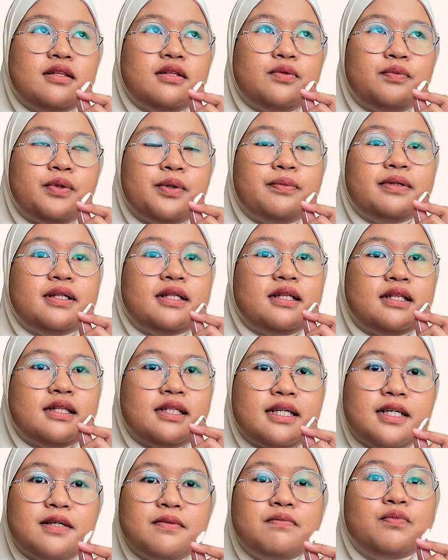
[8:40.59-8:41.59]
we will
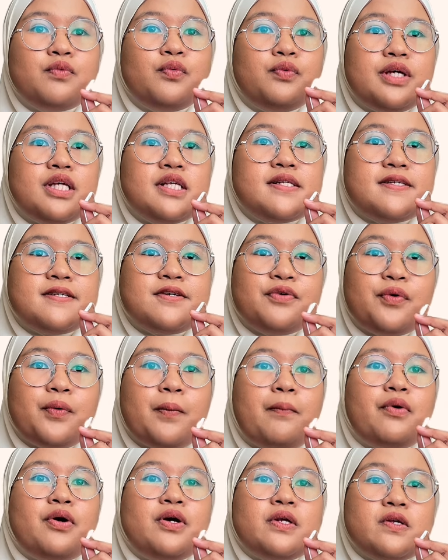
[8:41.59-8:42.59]
time with
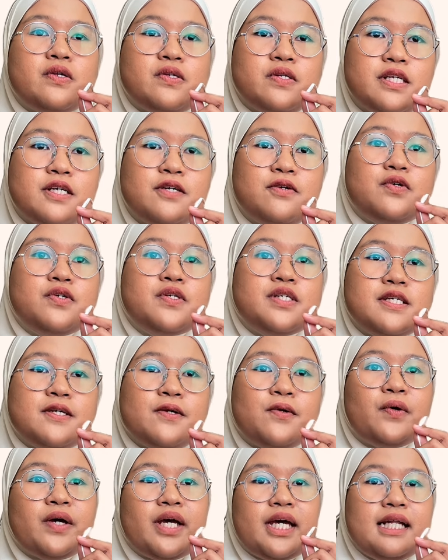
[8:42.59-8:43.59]

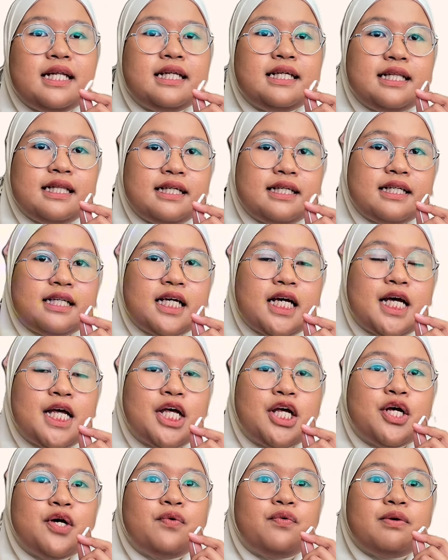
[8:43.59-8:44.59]
0.008 liter.
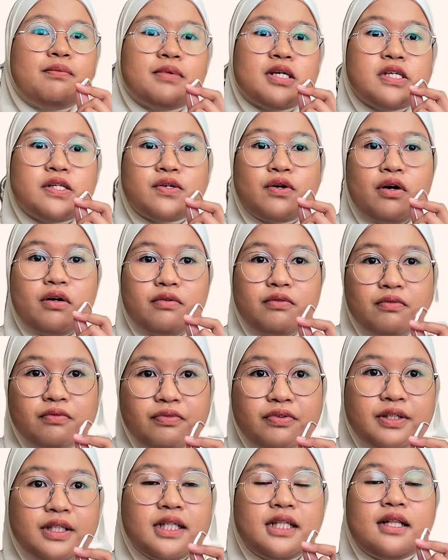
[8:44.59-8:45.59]
We must
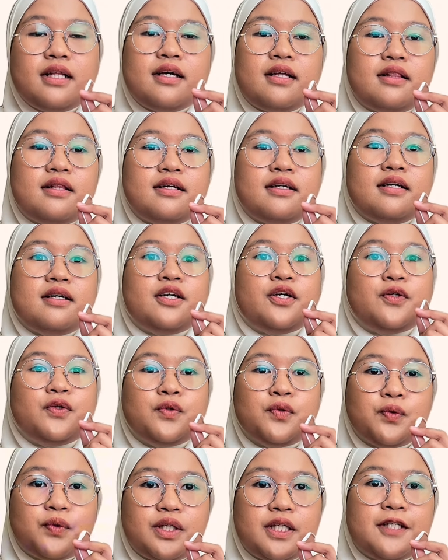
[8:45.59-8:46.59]
convert the
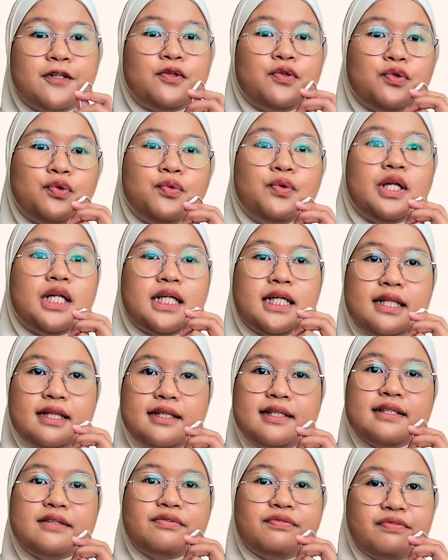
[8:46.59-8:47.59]
unit to
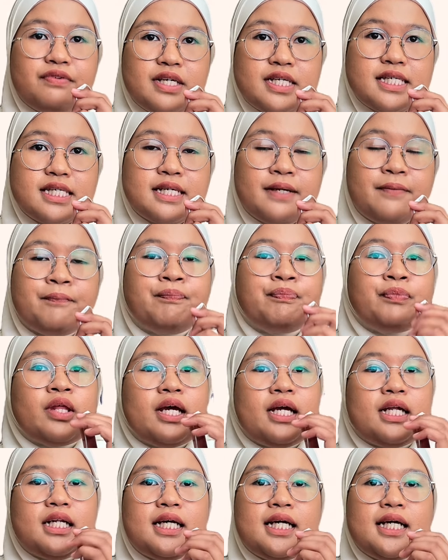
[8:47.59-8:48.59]
liter first,
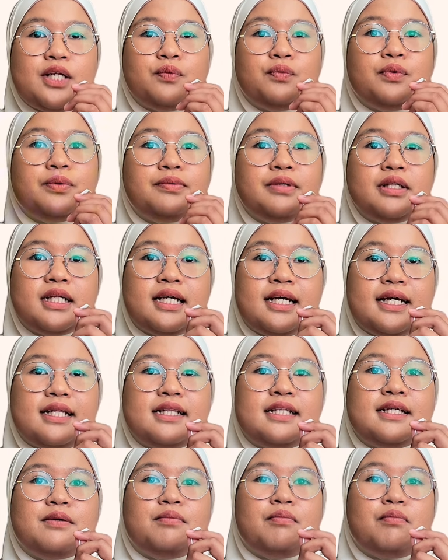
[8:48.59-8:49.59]
and then we will
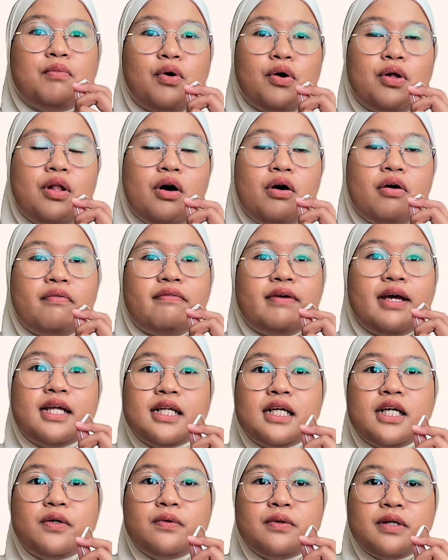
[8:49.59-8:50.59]
get the mole of
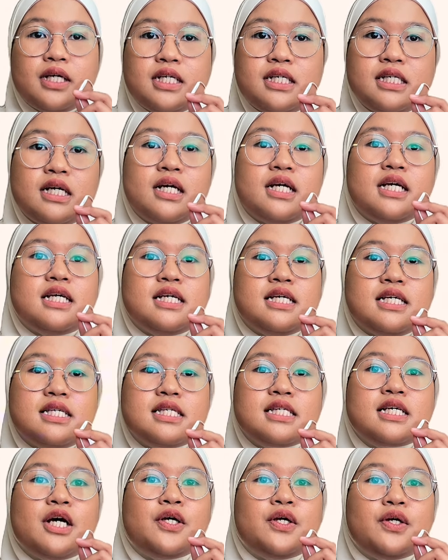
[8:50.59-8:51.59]
NaOH
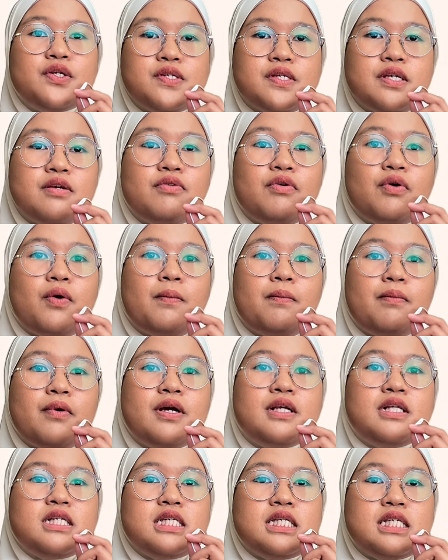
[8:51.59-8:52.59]
is
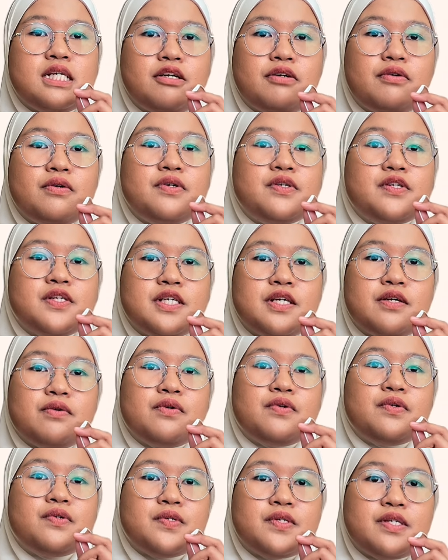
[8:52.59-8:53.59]

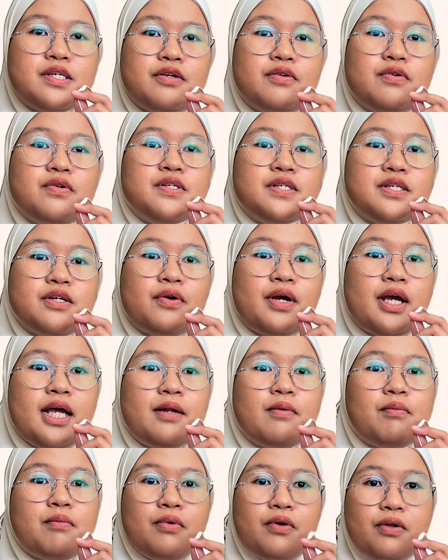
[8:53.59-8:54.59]

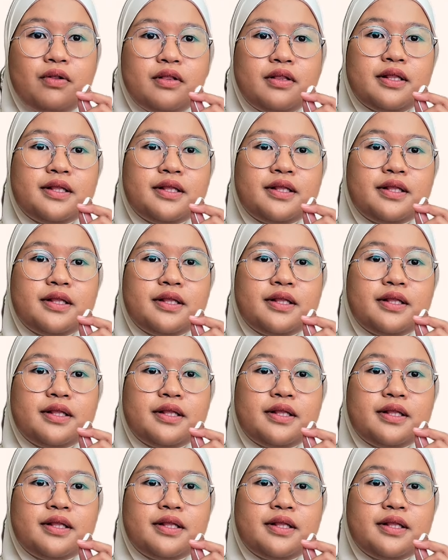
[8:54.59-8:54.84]
0.00008 mole.